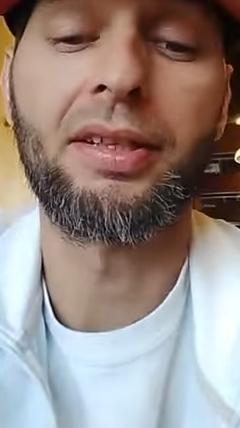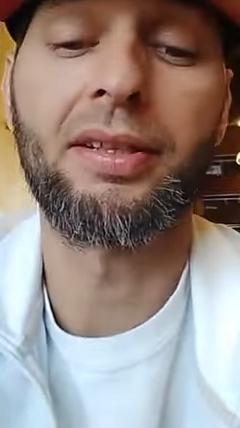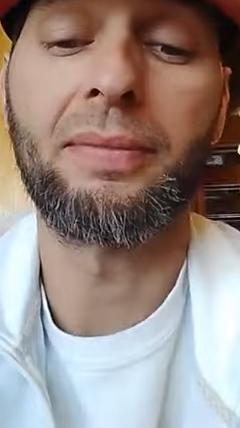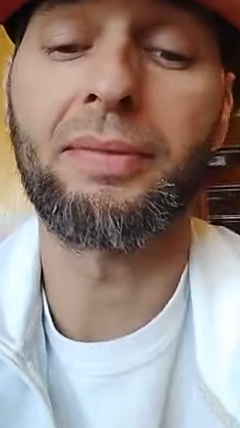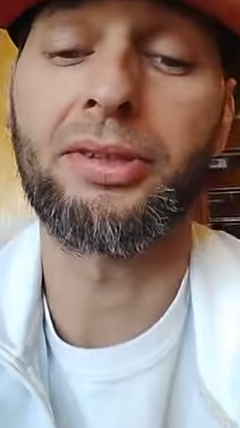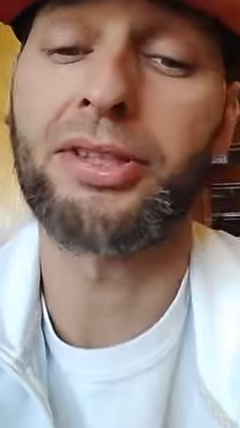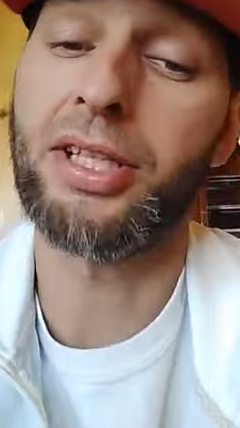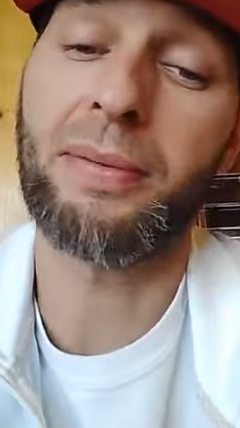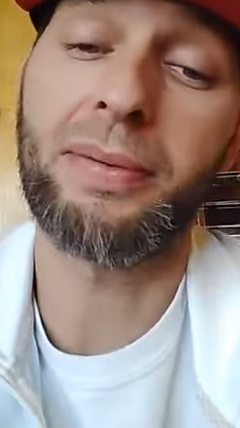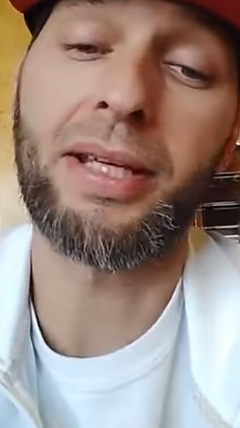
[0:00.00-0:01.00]
But you got to
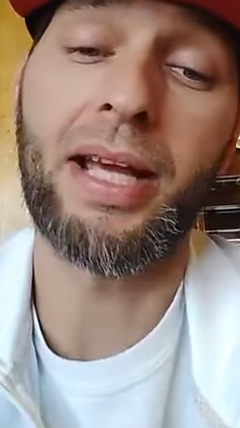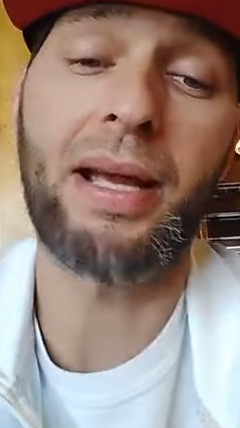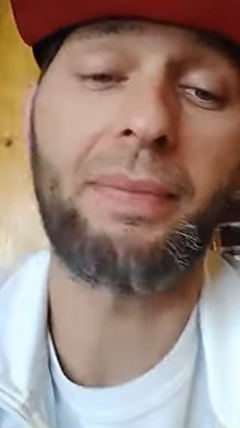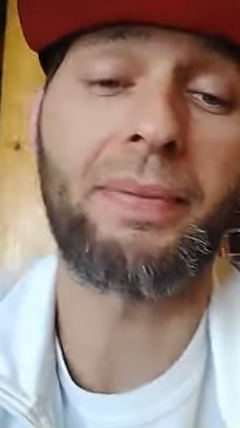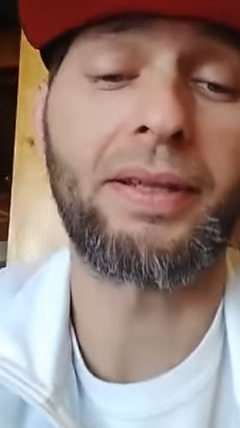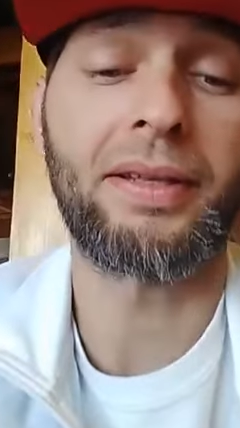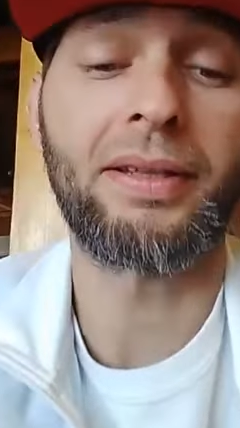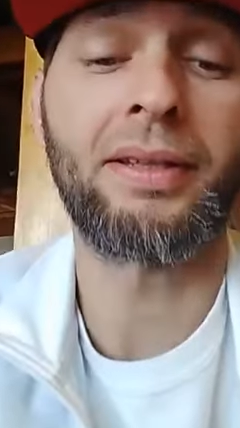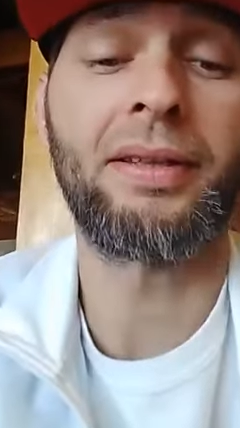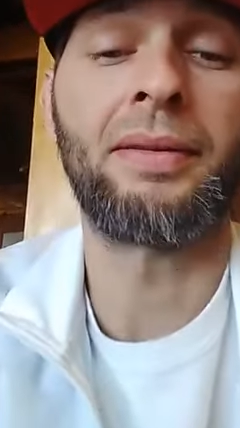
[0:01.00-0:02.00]
be happy.
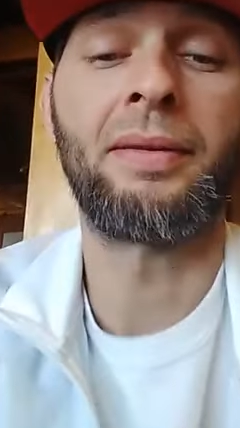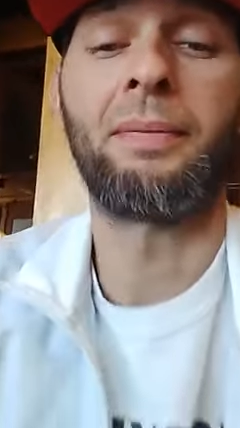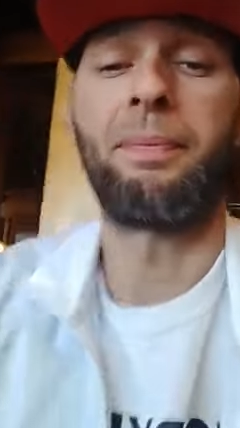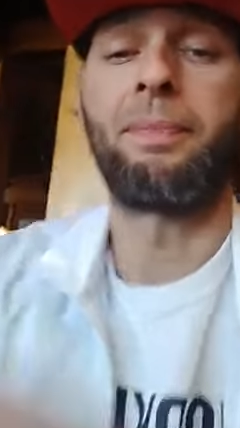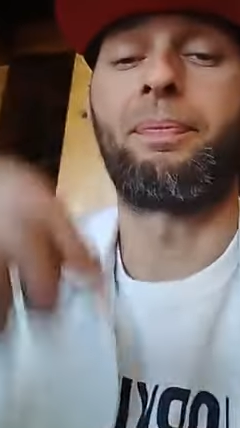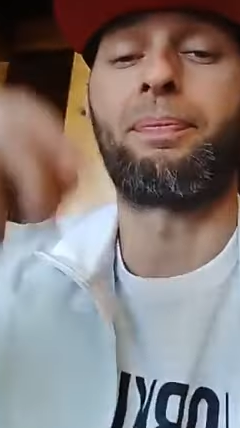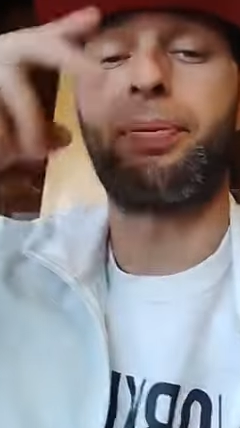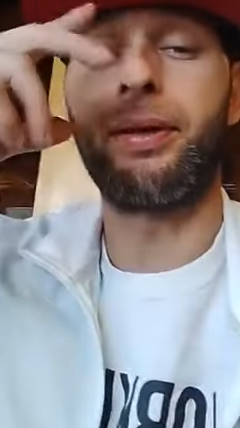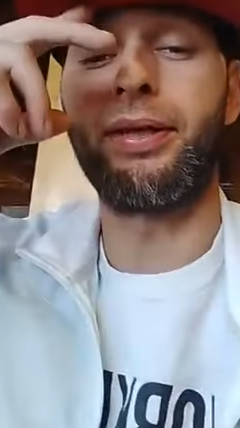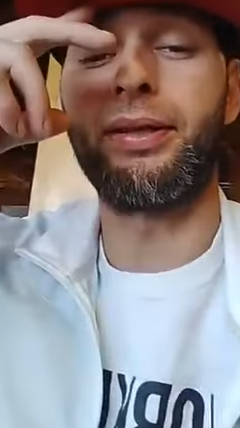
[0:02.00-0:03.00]

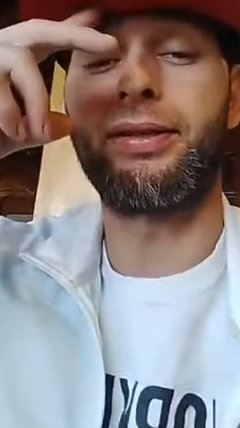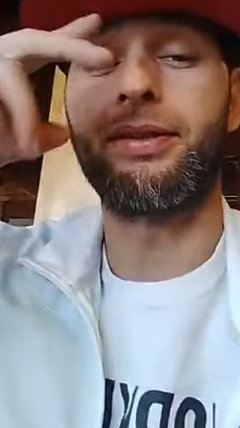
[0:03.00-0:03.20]
Peace.